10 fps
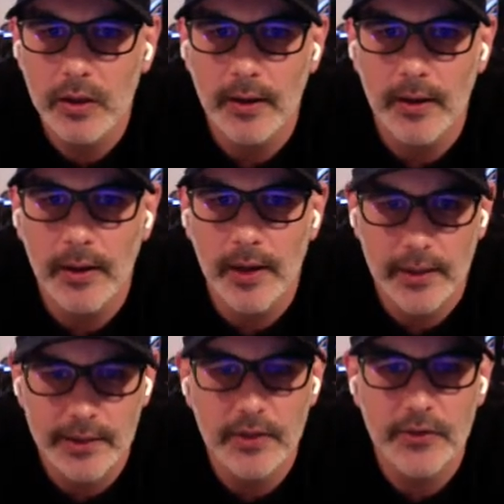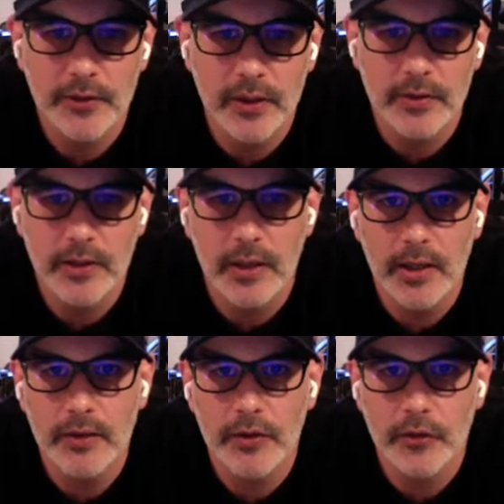I like his stuff a
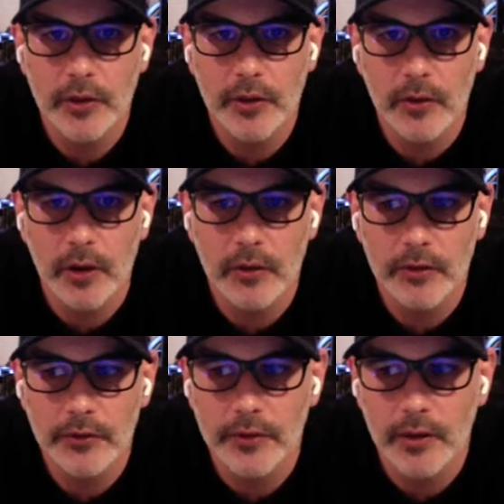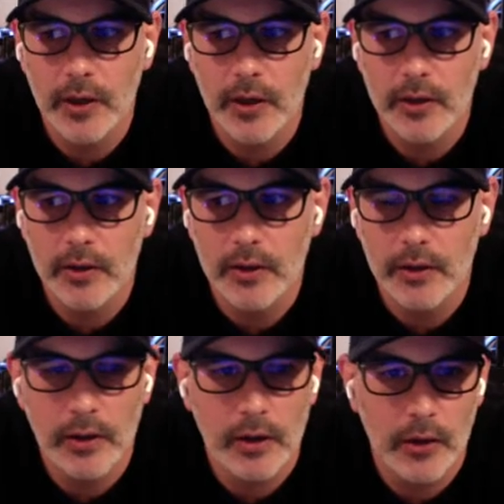lot. There's another artist called
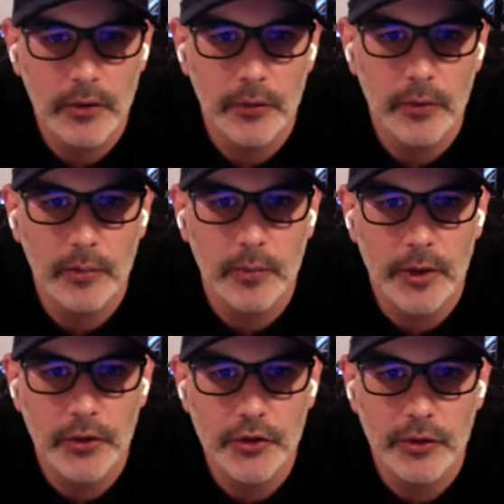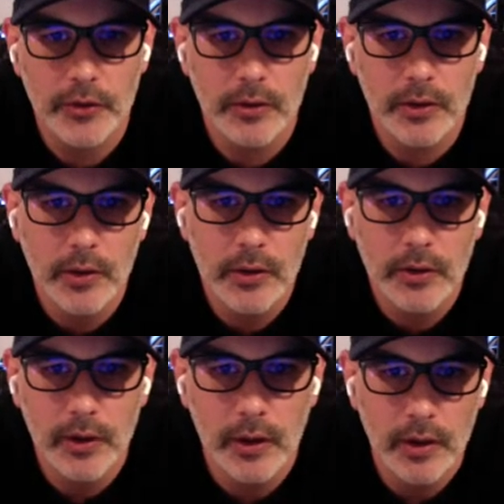Arthur and Punisher.
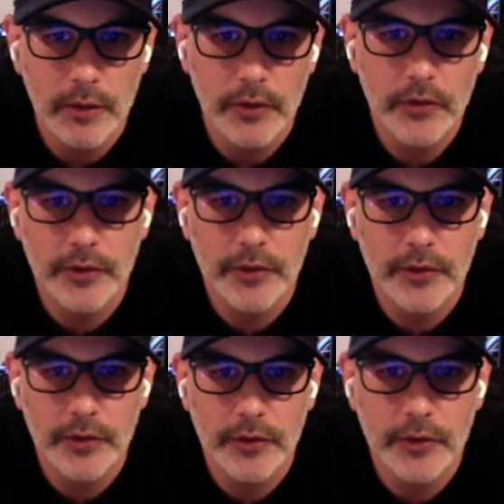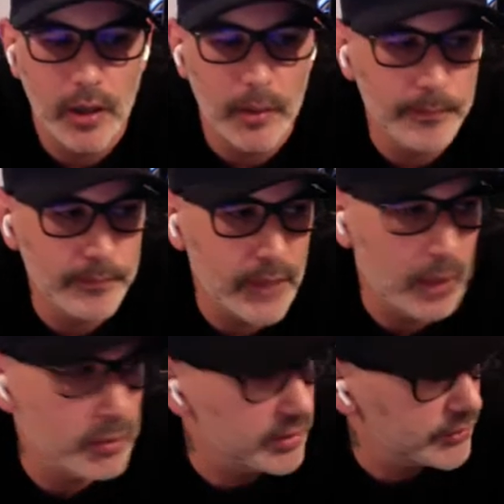Their stuff.
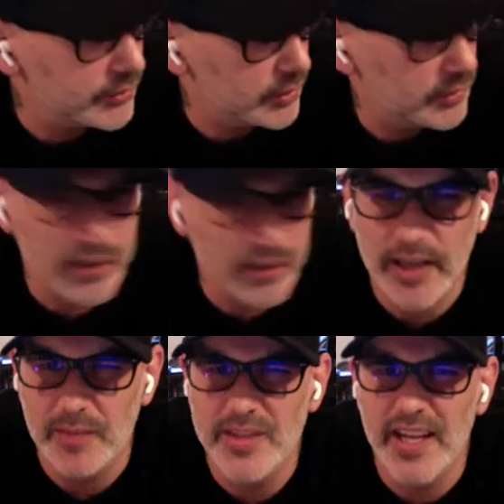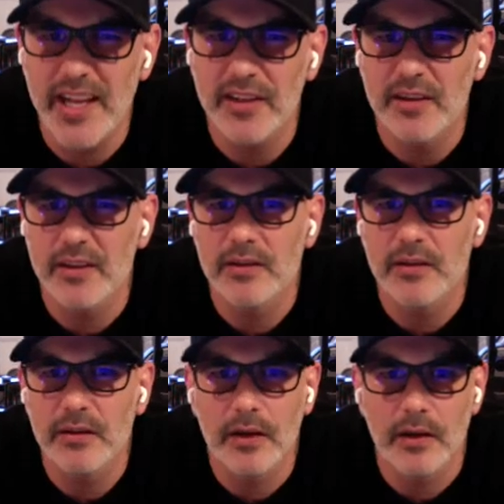I've been listening to this guy named Dated.
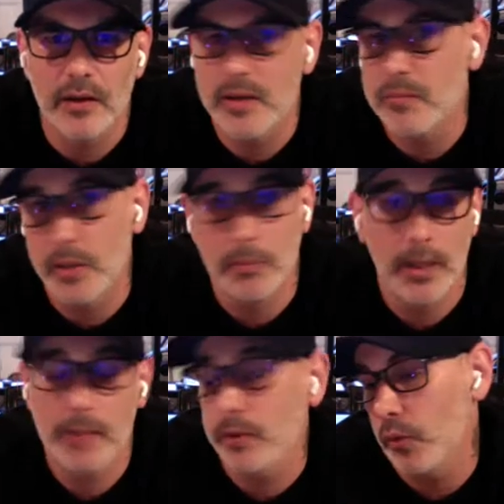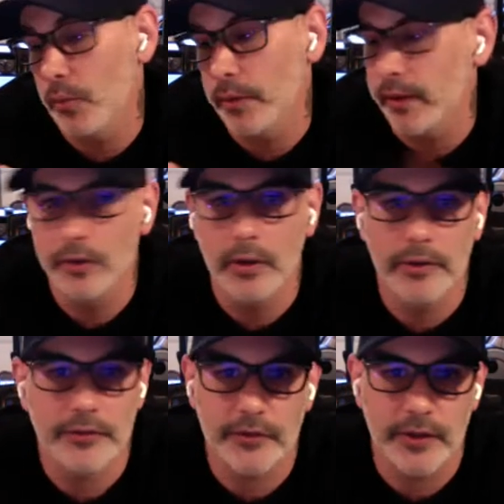Or it might be a woman. I don't know.
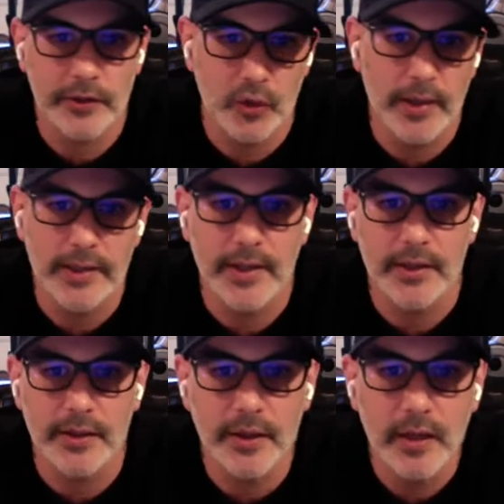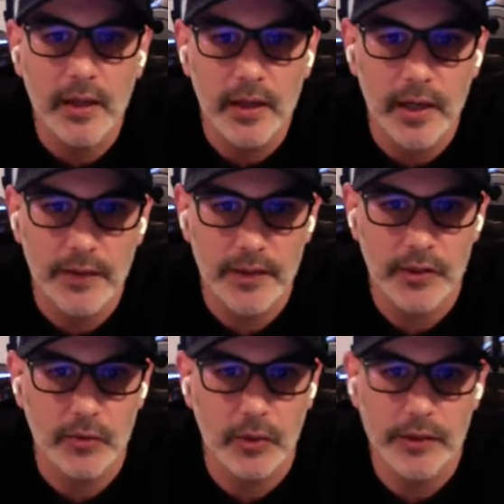It's just they just go by Dated, and they
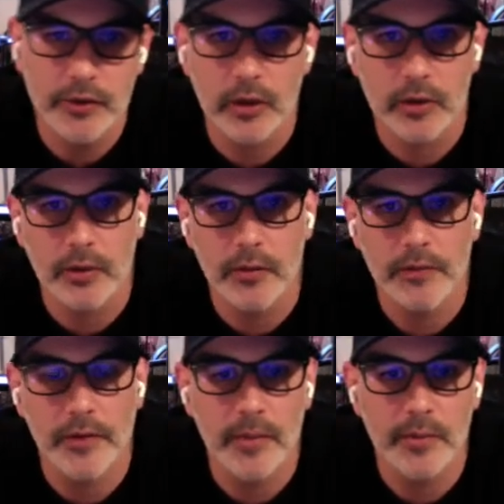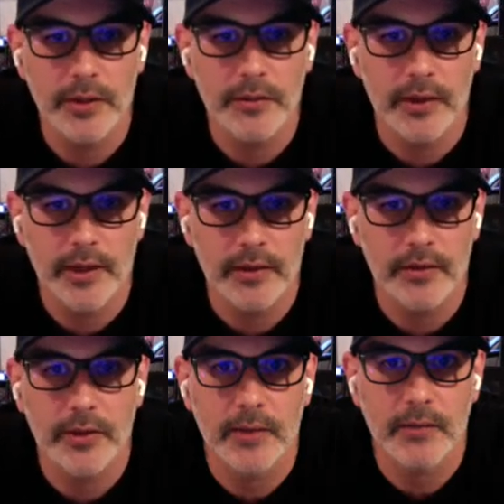do dark lo-fi beats. I kind of
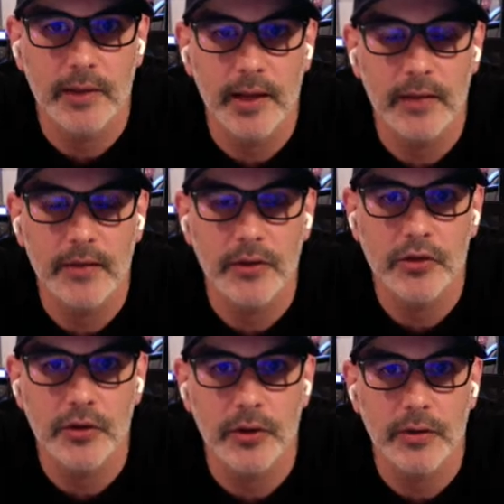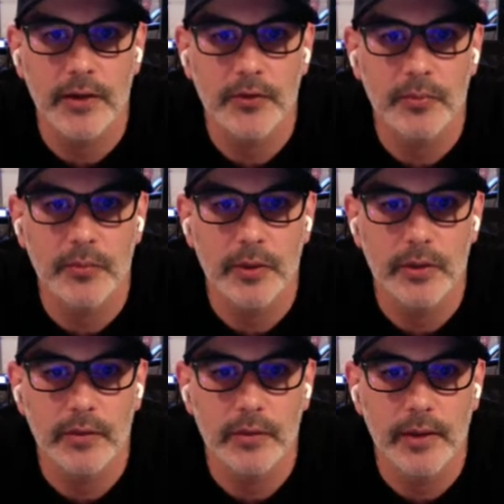discovered that this year, and
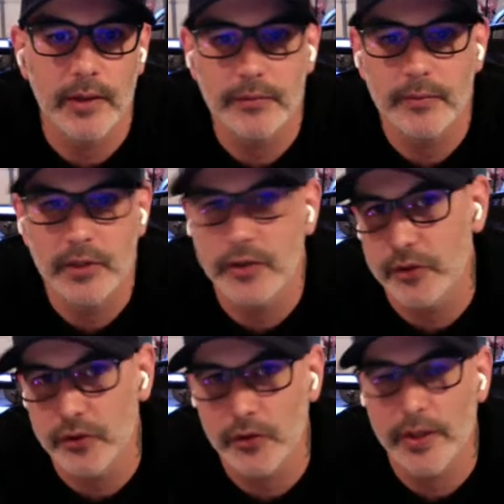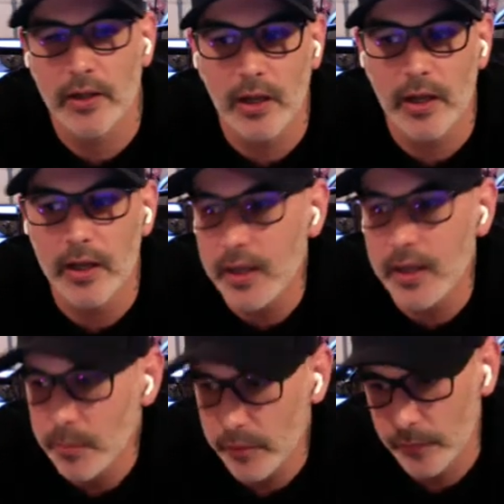been listening to that a lot.
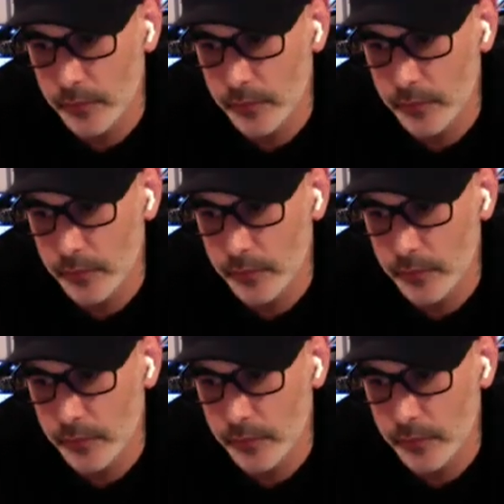But